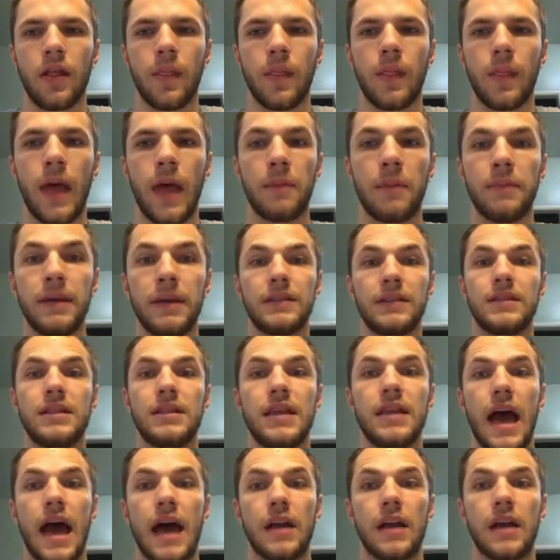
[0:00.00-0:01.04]
that makes
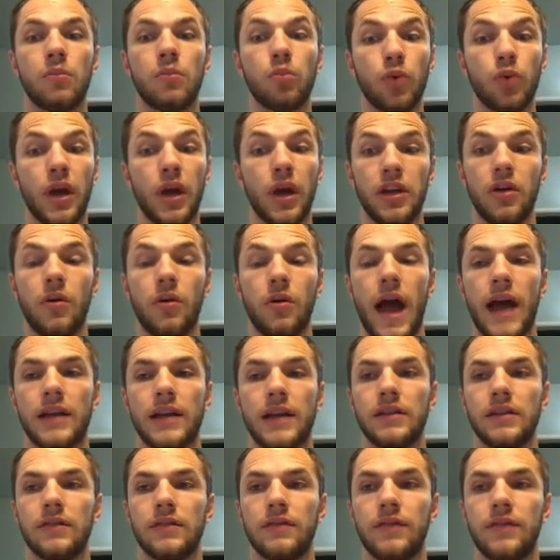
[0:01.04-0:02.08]
the atom
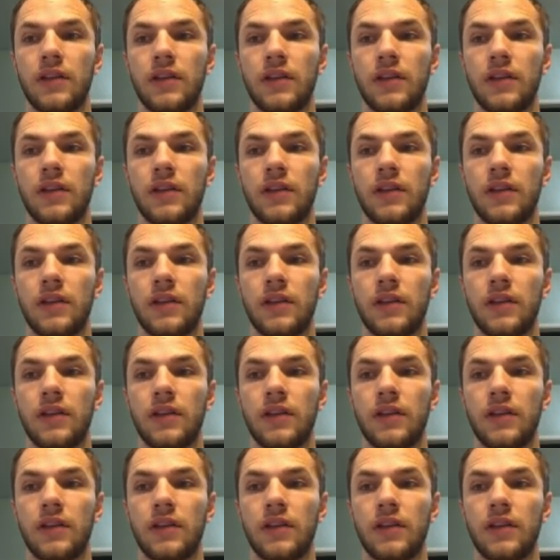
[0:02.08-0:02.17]
radioactive.